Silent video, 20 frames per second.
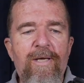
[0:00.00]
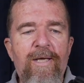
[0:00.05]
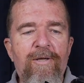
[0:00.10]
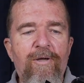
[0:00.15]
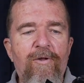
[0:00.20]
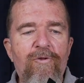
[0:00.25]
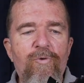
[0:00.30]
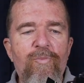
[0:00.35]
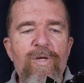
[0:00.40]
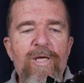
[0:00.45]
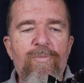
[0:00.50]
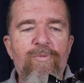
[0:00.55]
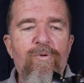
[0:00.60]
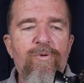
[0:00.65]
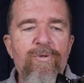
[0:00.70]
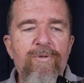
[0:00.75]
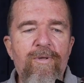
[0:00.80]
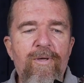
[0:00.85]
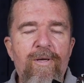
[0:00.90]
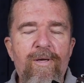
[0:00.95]
and other
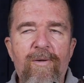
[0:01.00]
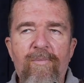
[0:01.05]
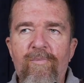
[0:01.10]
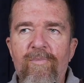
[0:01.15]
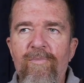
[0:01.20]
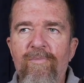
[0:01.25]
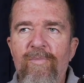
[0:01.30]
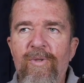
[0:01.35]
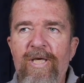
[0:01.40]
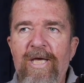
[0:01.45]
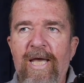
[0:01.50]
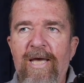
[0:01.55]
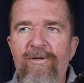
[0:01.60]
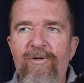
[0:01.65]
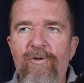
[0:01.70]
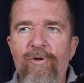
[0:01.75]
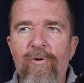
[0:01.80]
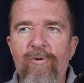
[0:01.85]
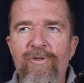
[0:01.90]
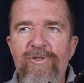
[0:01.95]
people uh, began
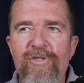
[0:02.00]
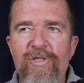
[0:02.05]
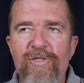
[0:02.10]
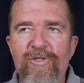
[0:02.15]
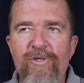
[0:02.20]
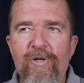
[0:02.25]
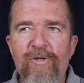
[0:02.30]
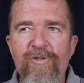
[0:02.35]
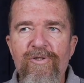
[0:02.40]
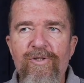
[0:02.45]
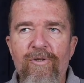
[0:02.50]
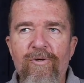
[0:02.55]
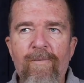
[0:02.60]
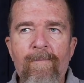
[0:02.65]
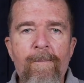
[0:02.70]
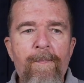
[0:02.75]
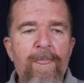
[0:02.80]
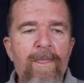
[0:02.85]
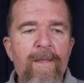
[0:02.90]
to notice this also.